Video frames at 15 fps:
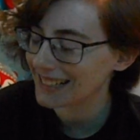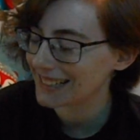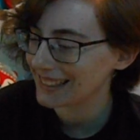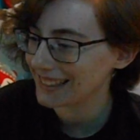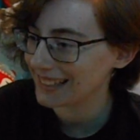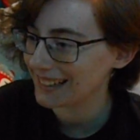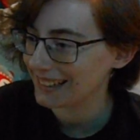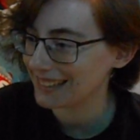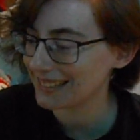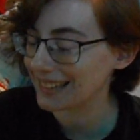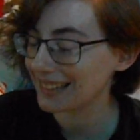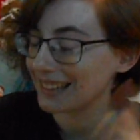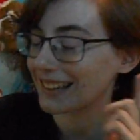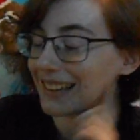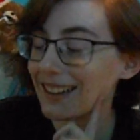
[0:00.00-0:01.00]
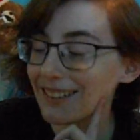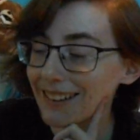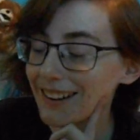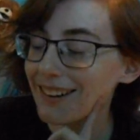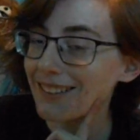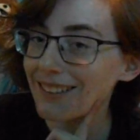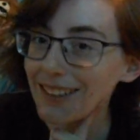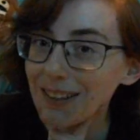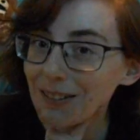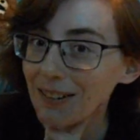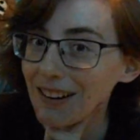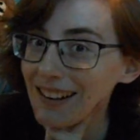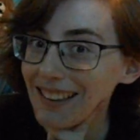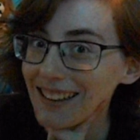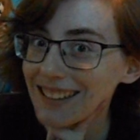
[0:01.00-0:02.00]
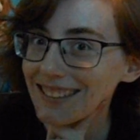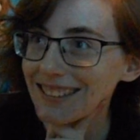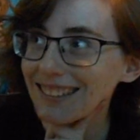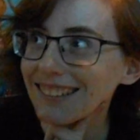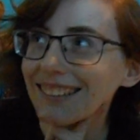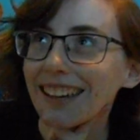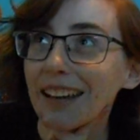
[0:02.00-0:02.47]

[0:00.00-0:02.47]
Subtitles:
unless, Clouco, you want to listen?